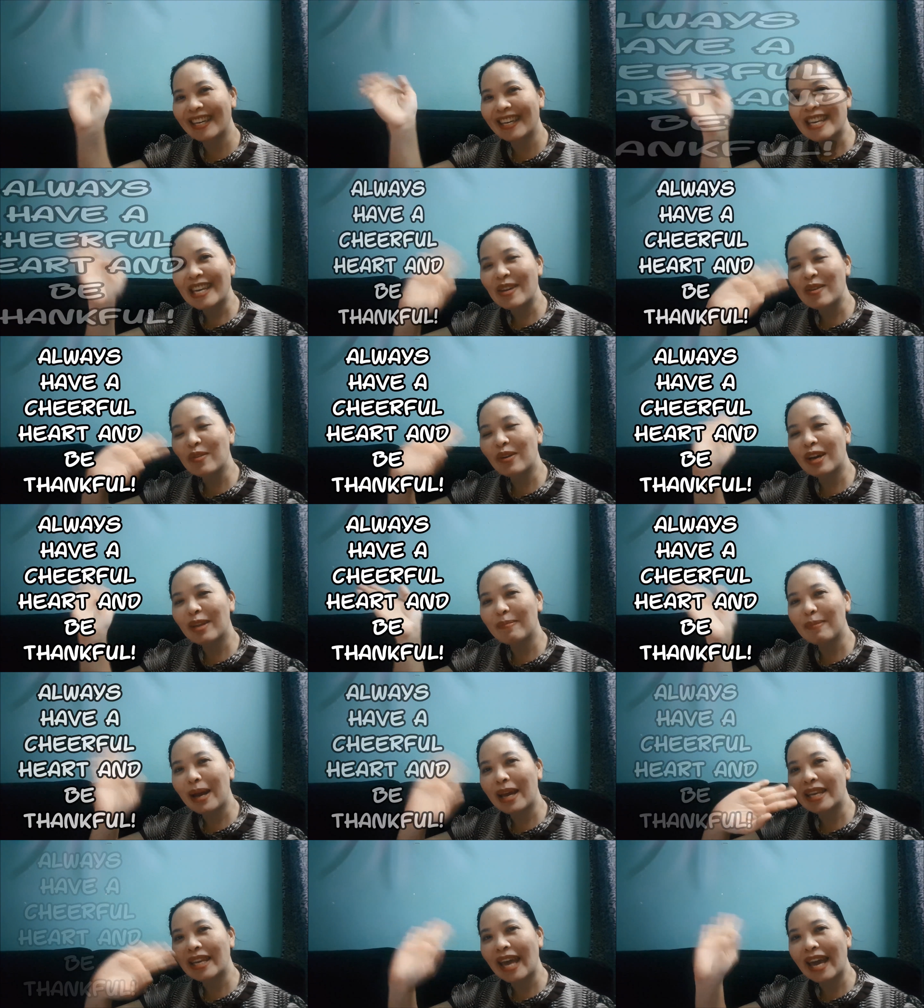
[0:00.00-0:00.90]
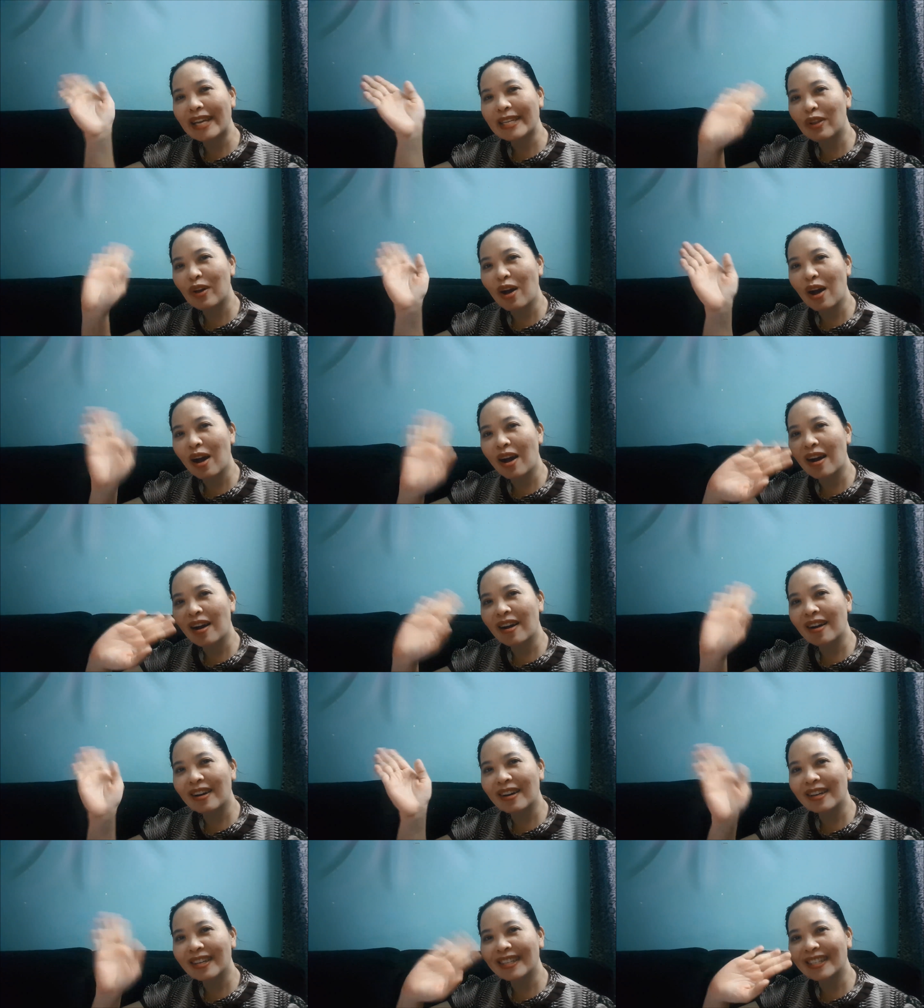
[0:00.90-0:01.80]
See you on my next
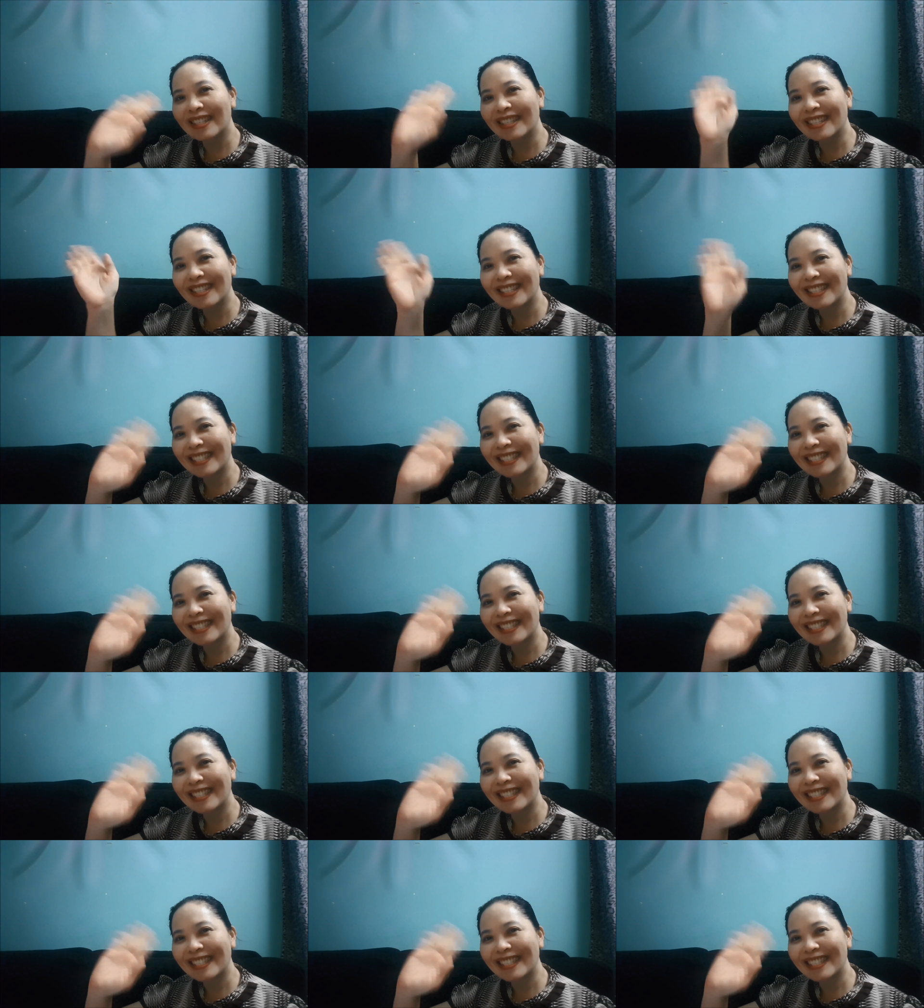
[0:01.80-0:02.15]
vlog.